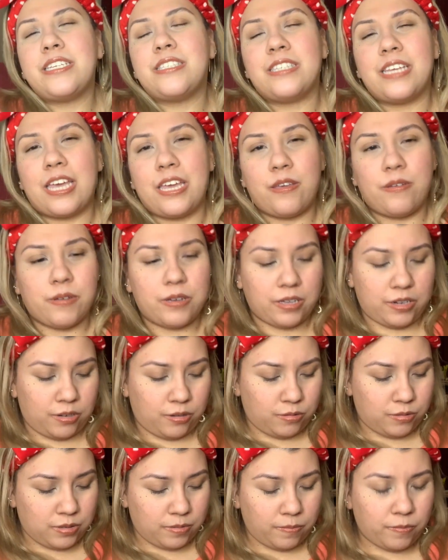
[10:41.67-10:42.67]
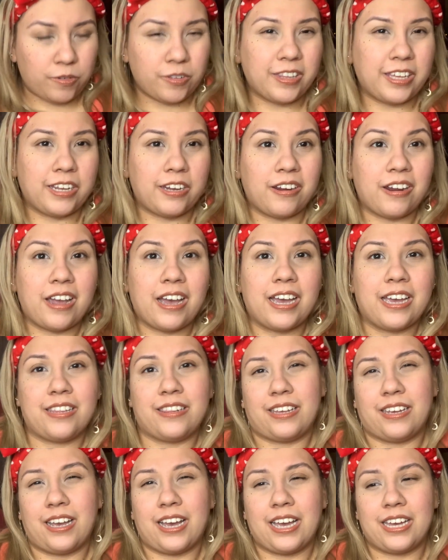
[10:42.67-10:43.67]
say you can use them for like your eye,
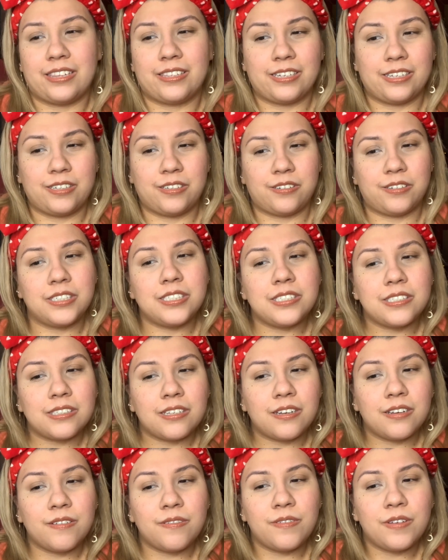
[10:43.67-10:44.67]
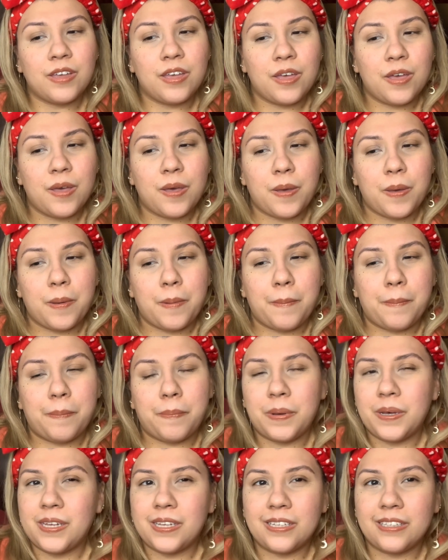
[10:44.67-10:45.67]
like eyeliner and stuff,
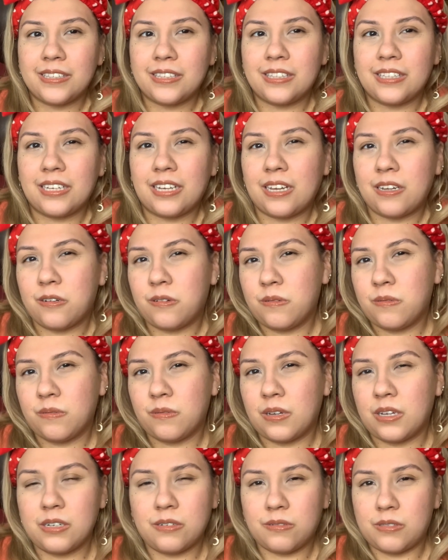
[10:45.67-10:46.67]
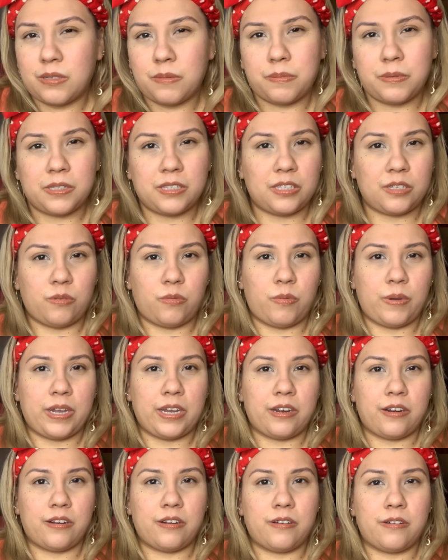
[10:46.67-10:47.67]
but like I don't typically
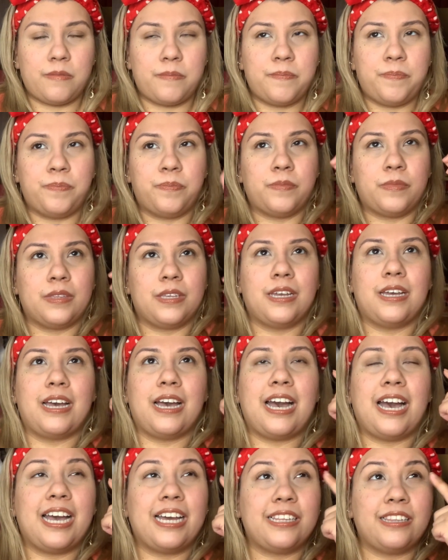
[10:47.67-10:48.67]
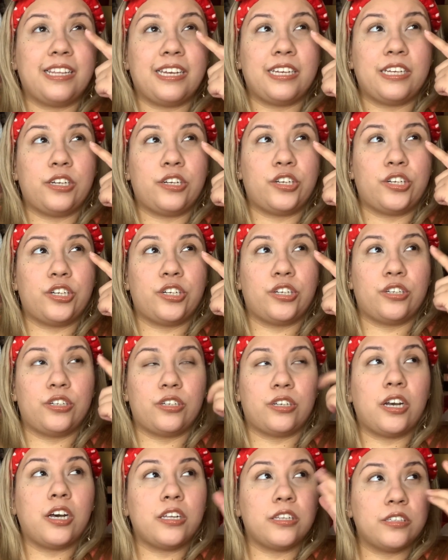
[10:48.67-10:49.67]
wear eyeliner,
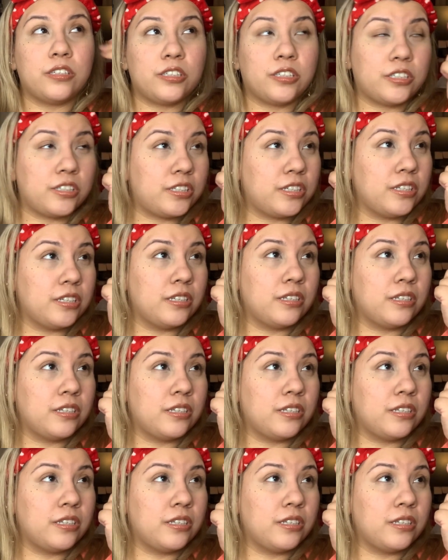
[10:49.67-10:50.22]
colored